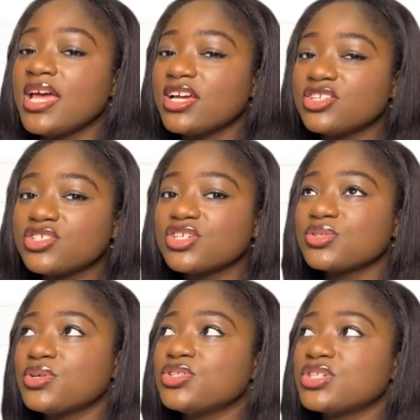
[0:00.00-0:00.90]
it's just
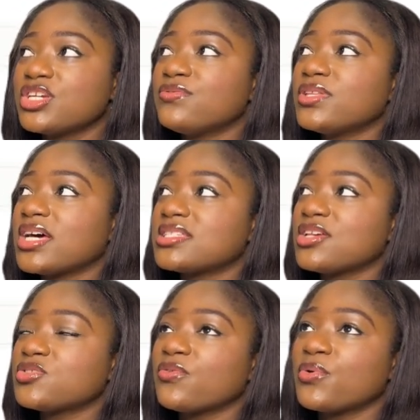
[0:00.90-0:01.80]
going to give you that
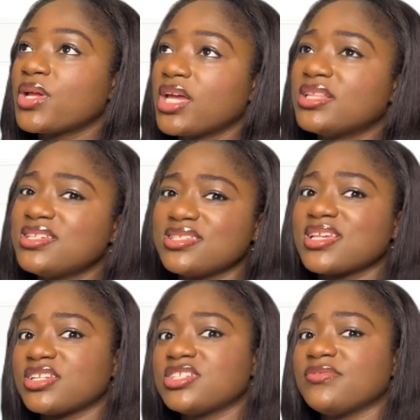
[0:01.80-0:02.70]
sense of, okay, this is
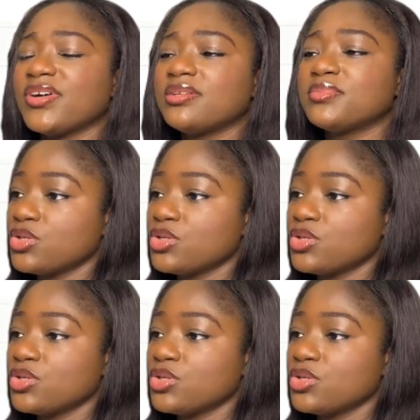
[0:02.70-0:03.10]
actually fun.